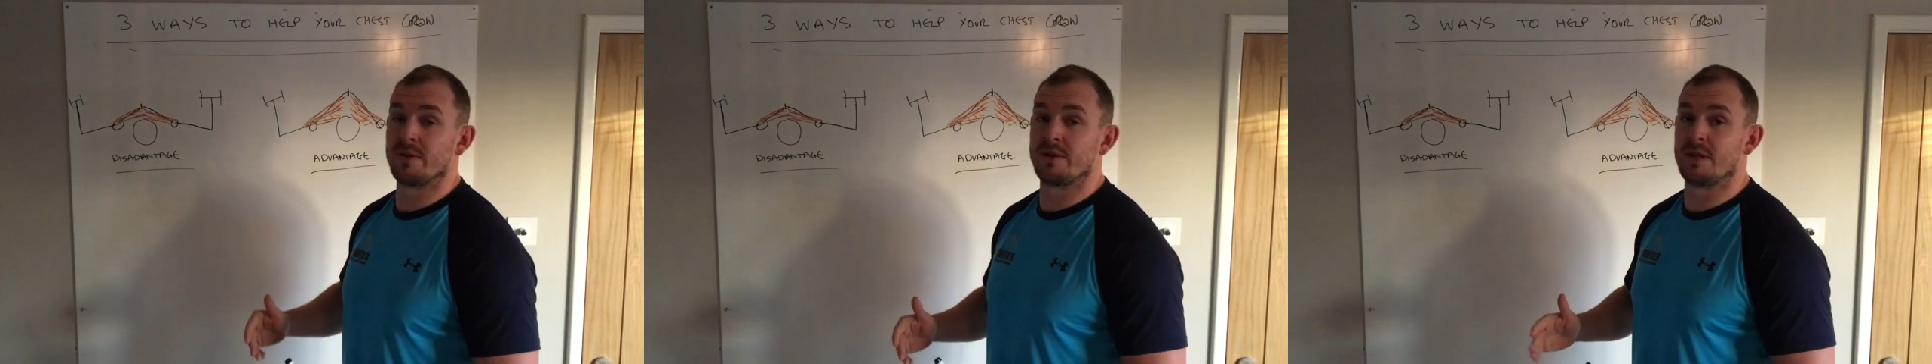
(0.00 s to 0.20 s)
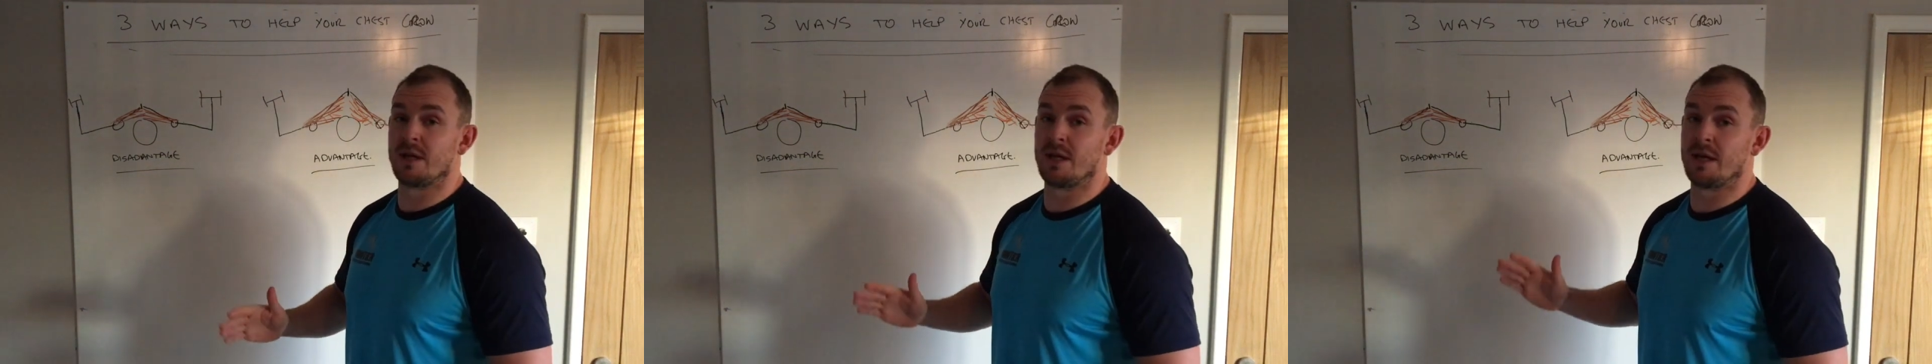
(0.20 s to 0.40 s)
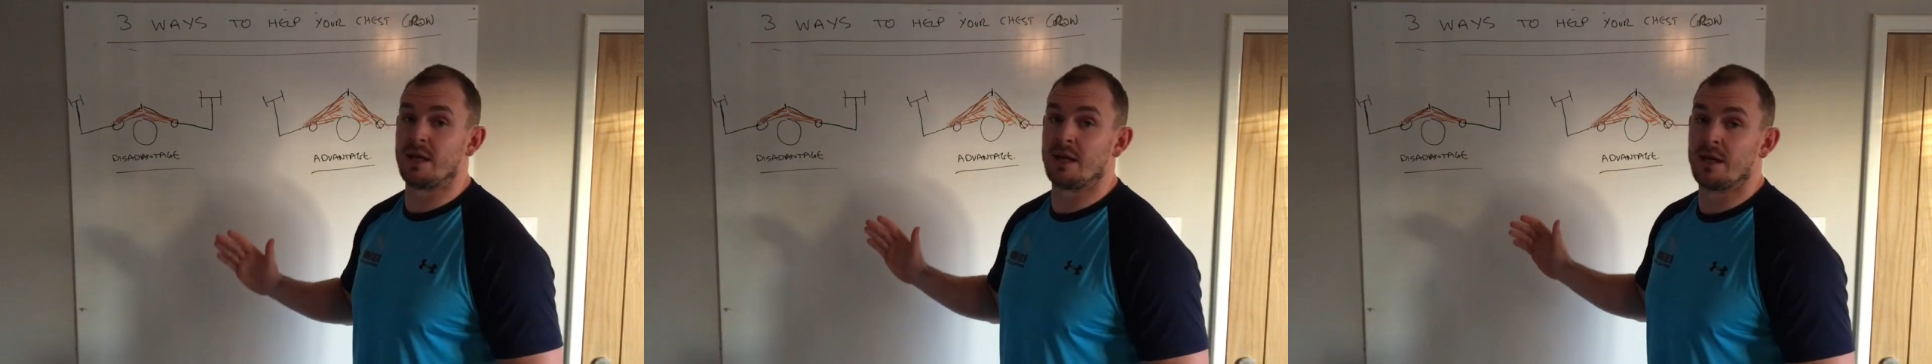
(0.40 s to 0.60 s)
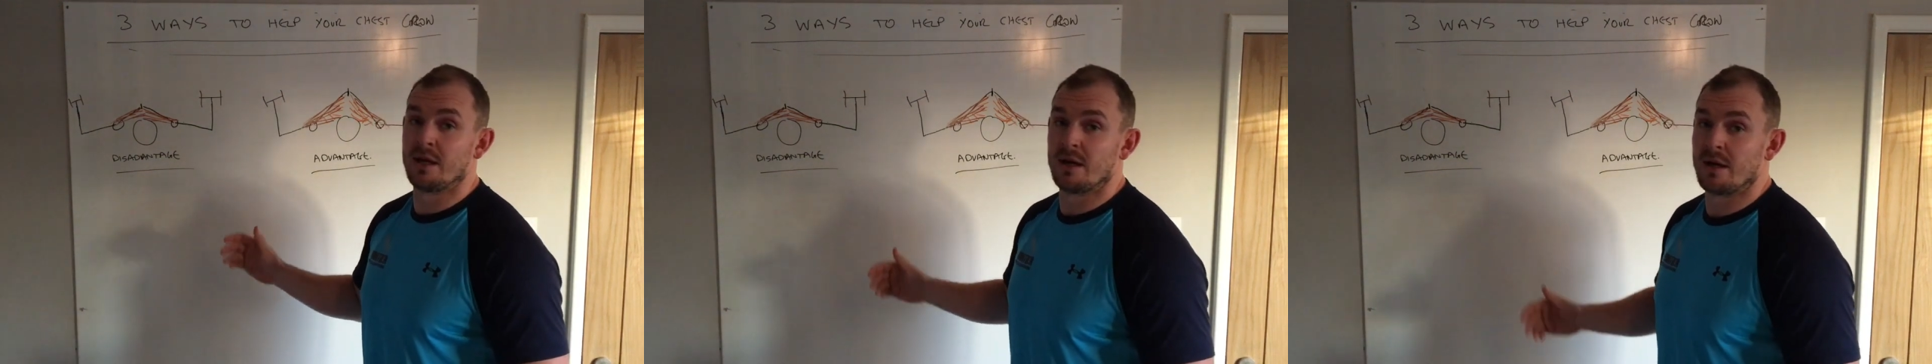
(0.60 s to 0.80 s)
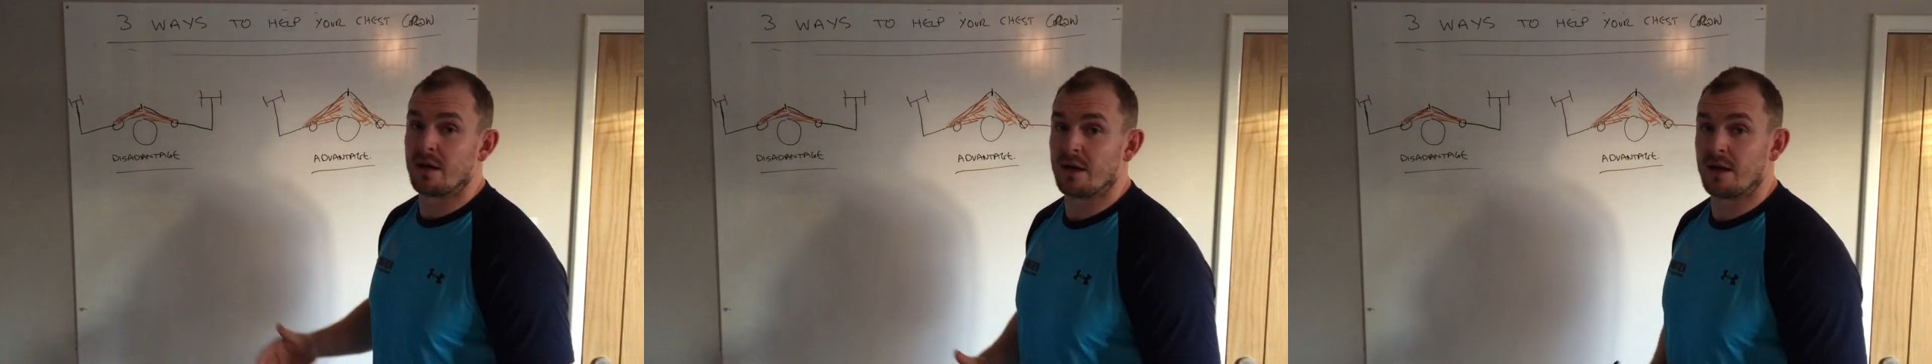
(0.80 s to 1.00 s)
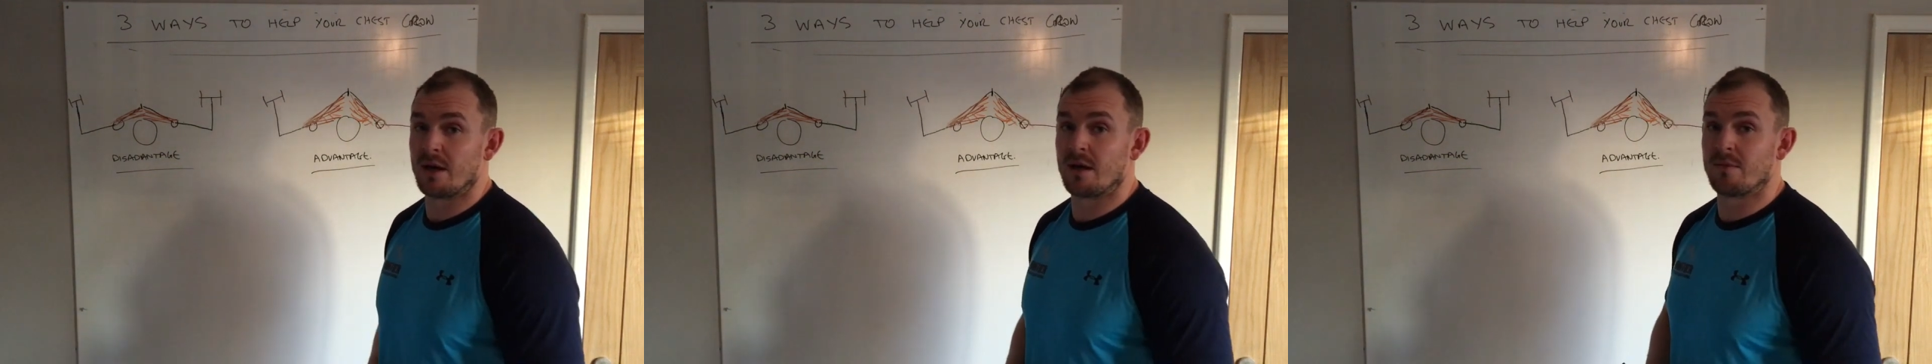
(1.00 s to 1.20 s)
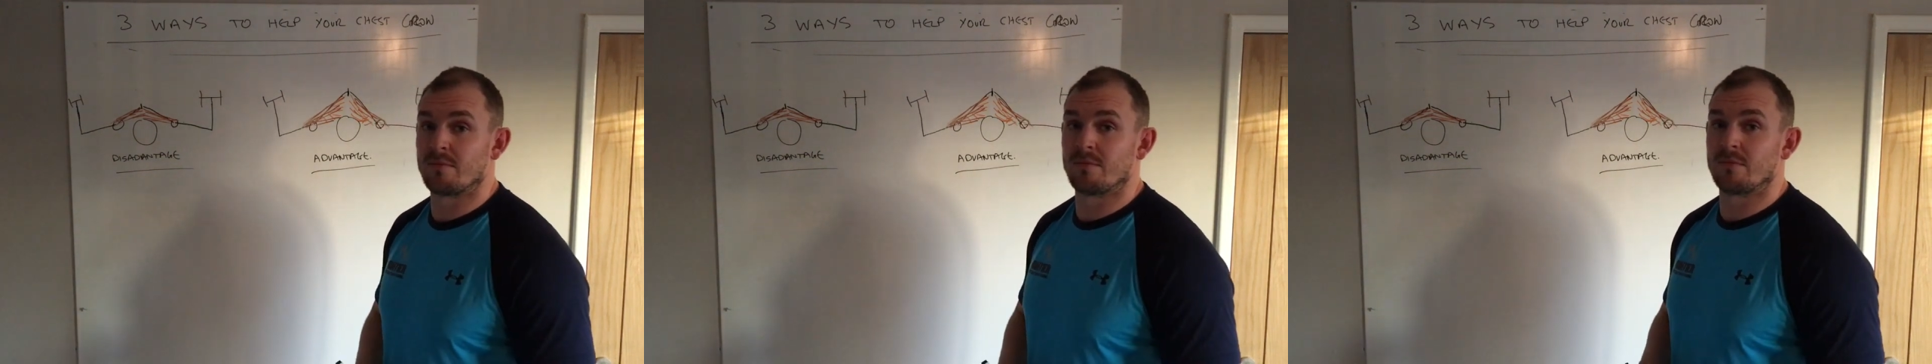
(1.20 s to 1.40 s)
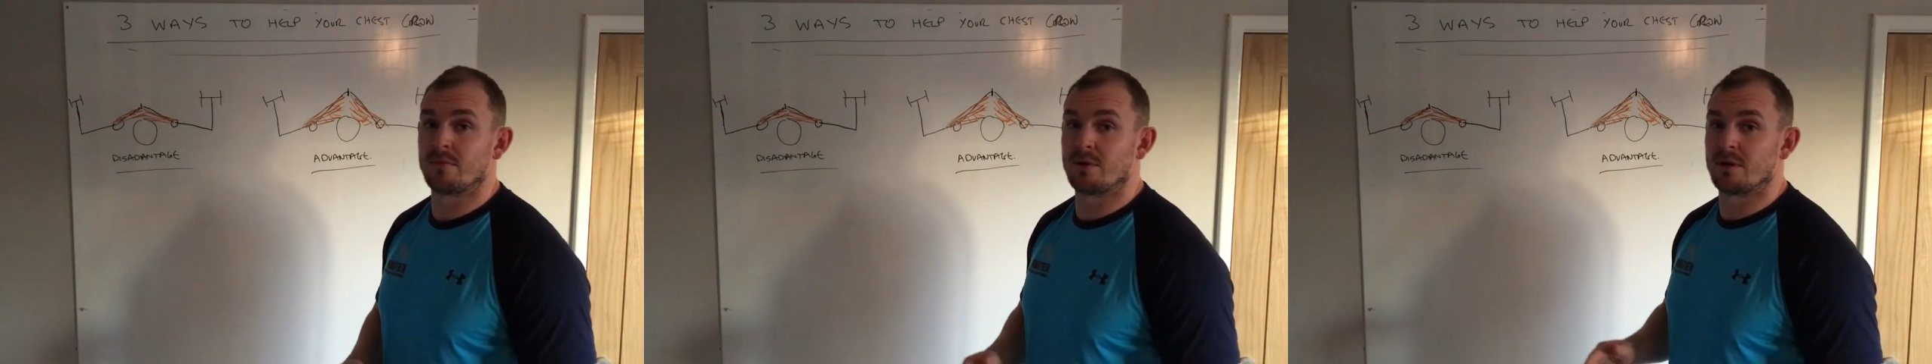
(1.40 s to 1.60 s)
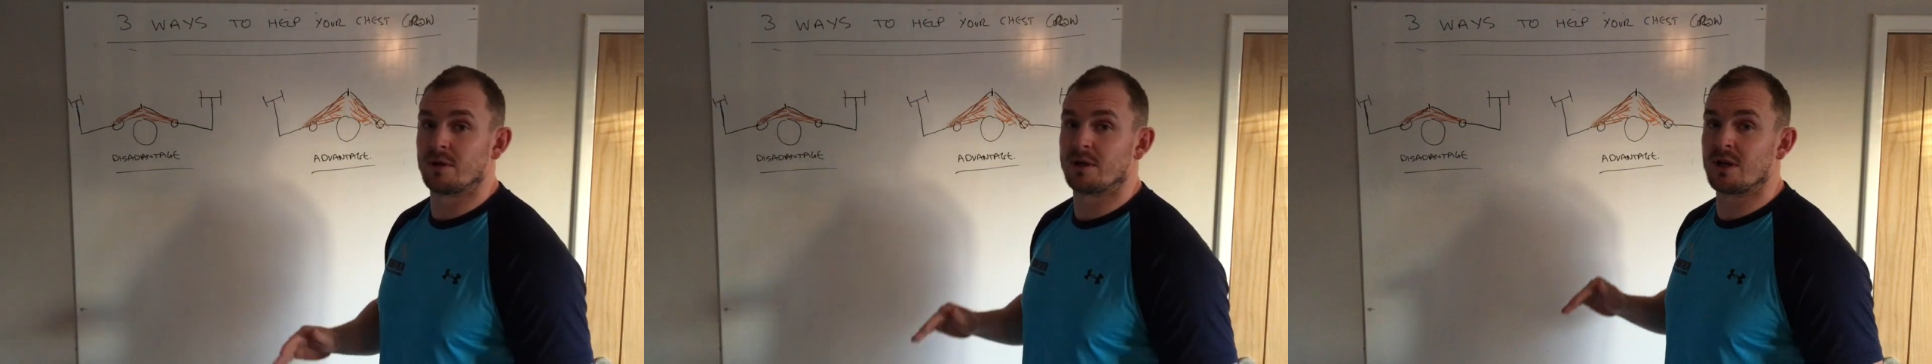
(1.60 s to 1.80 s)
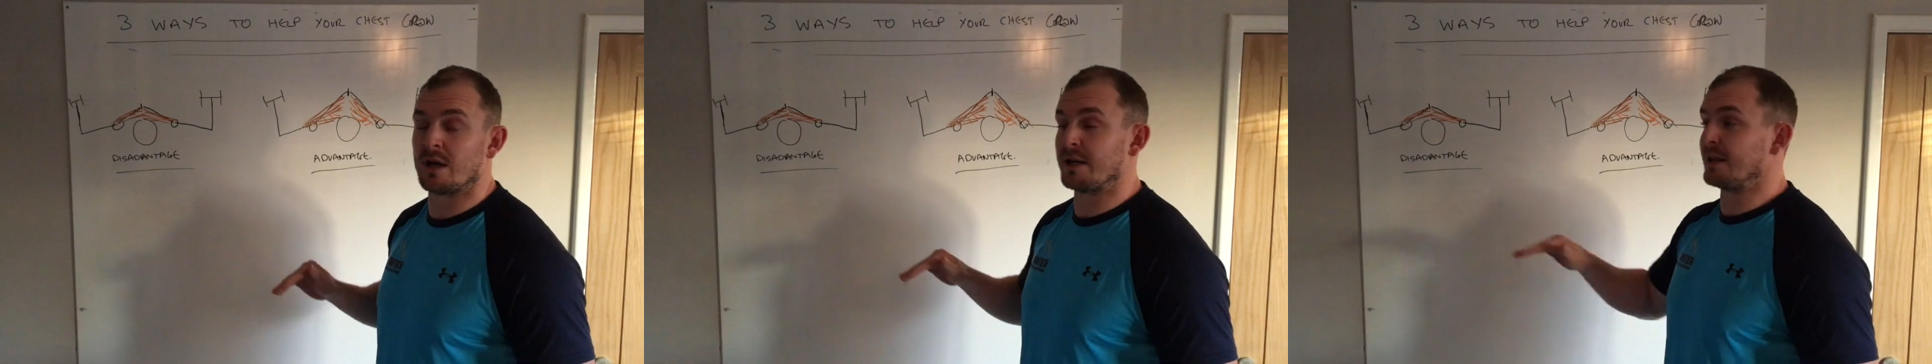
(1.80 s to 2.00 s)
with the
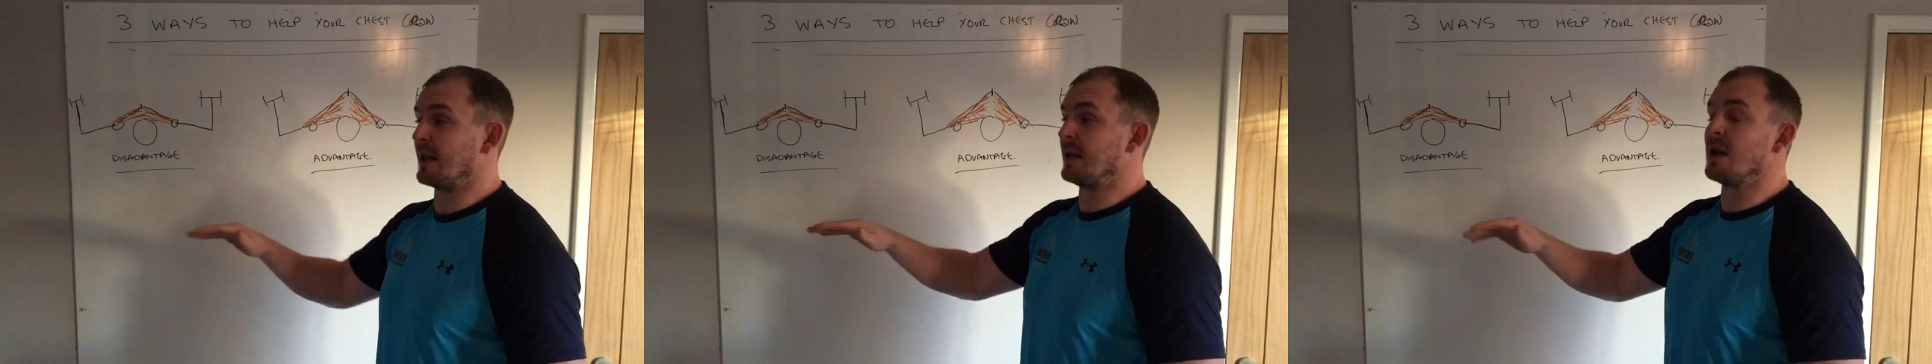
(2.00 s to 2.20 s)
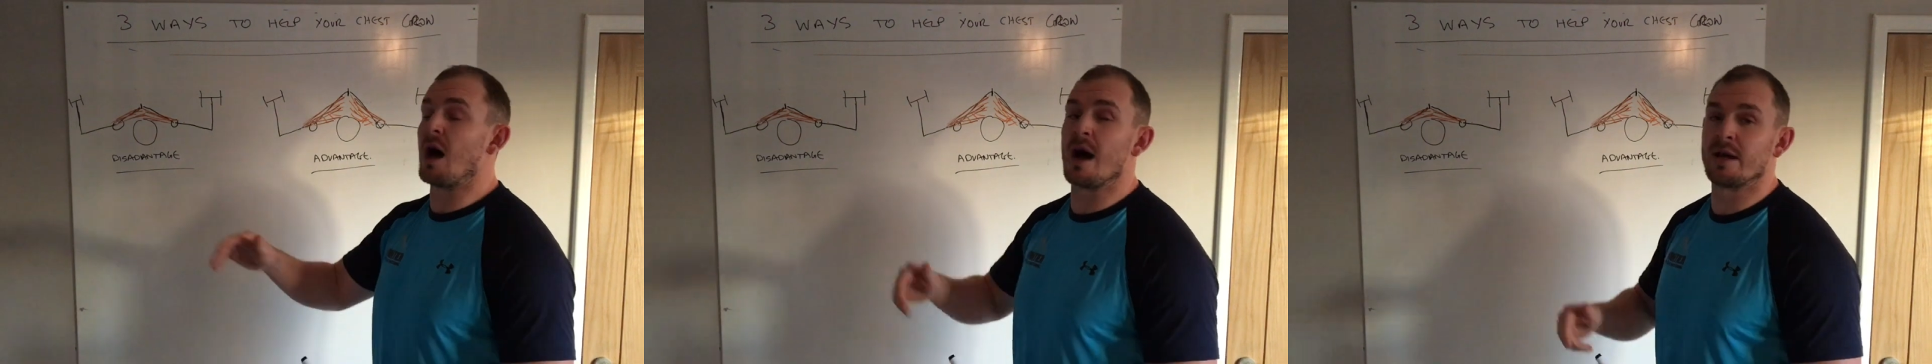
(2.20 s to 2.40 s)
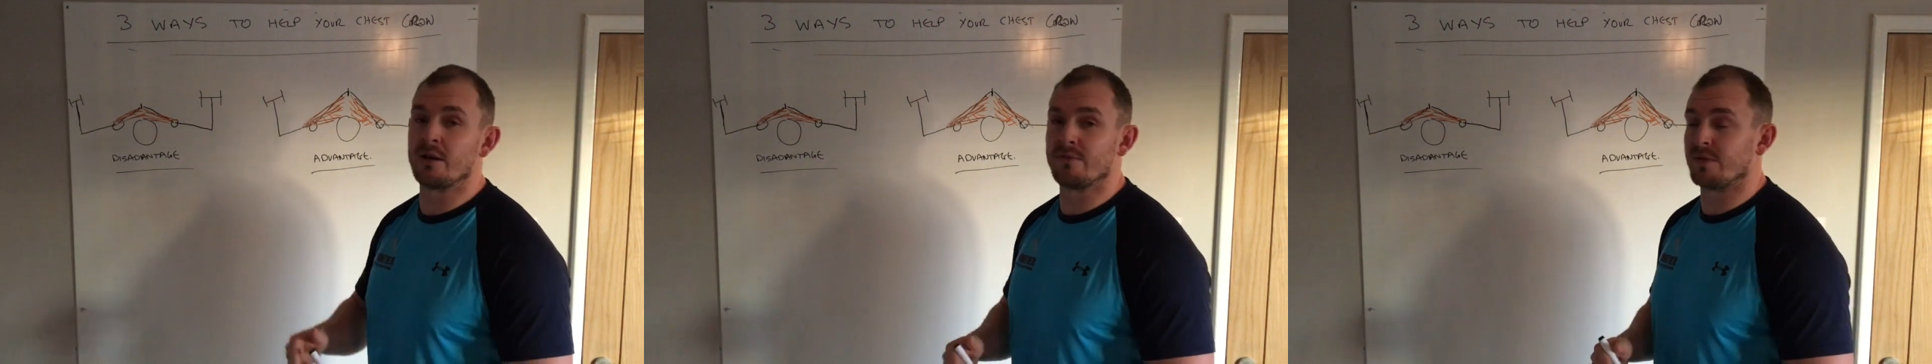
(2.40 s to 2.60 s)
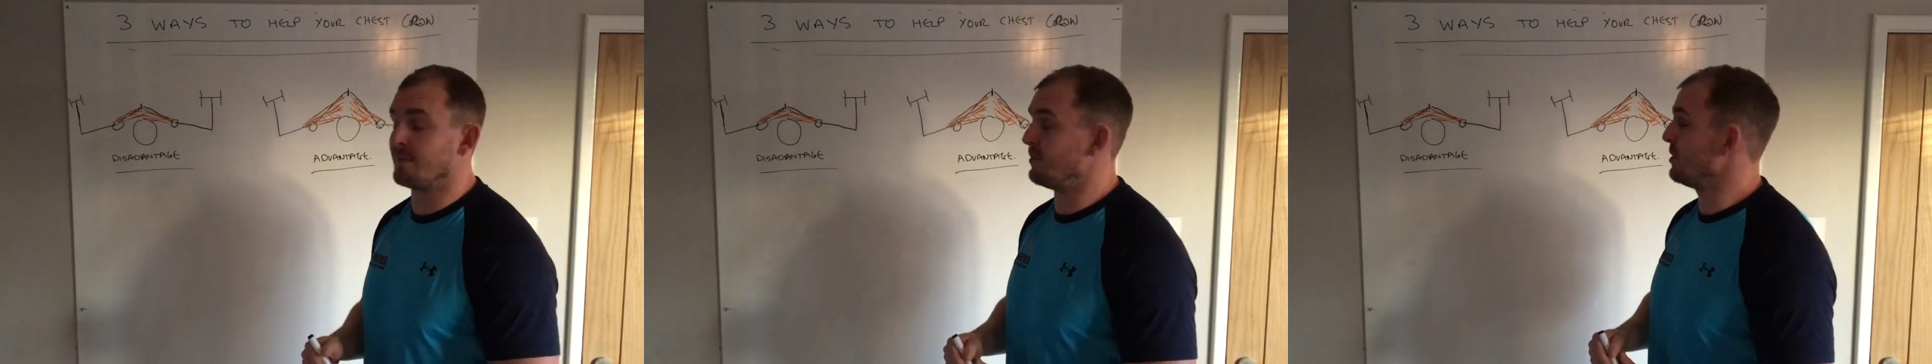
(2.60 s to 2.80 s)
kind of the line of the